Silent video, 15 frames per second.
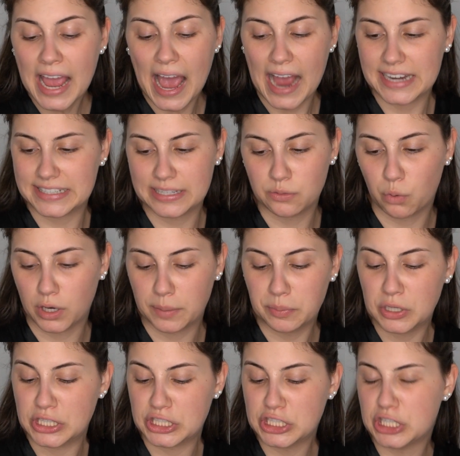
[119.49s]
I didn't want to
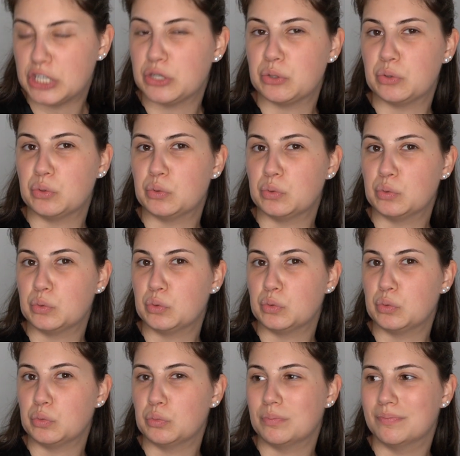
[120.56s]
put
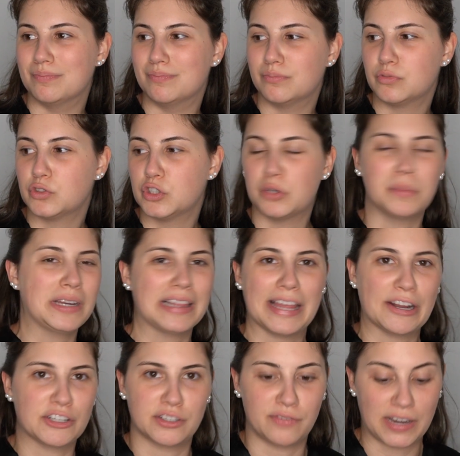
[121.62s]
too many
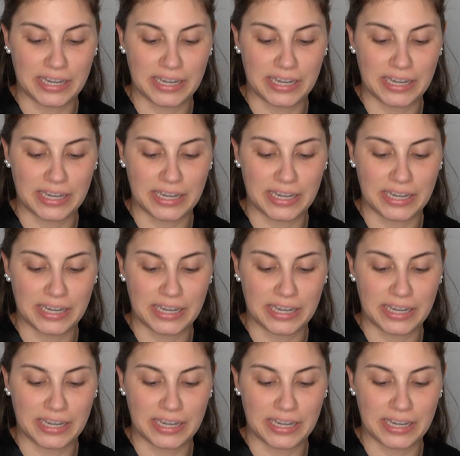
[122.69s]
layers of